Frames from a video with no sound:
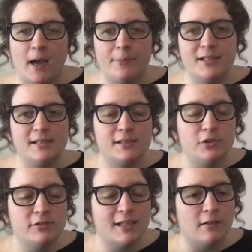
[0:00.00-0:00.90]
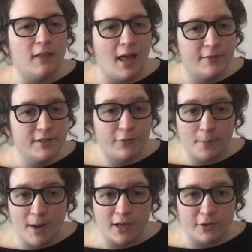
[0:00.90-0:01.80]
This is used in a lot of different
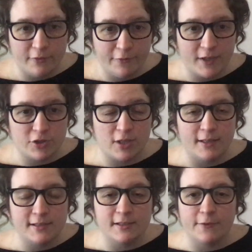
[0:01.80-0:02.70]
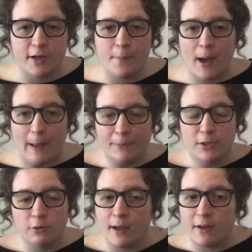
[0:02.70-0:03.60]
modern fiction. This is a very
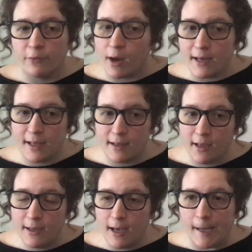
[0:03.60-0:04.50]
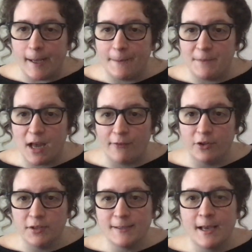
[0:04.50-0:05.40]
popular way of writing
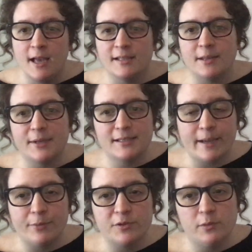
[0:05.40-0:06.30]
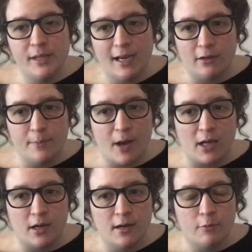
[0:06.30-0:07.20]
novels. Some examples would be Harry
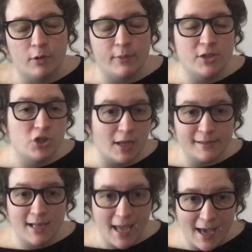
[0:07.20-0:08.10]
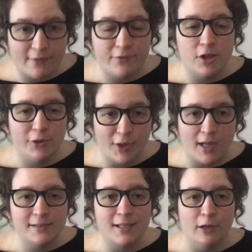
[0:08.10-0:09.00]
Potter, where we just have the
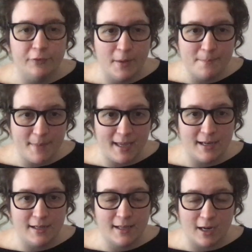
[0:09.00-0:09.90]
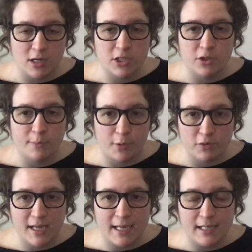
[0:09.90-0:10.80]
thoughts of the main character, the
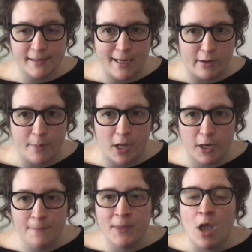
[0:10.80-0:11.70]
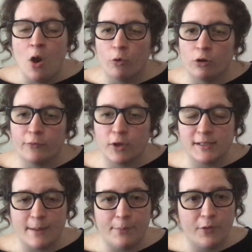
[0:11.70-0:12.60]
protagonist, Harry Potter. Or, for
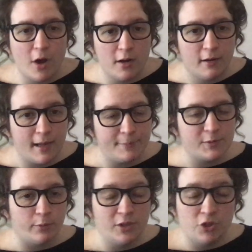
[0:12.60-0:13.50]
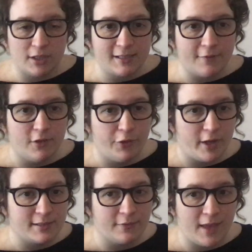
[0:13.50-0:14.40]
example, The Hunger Games, where we just have the
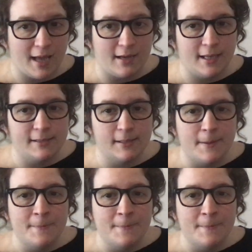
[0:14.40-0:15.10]
thoughts of Katniss.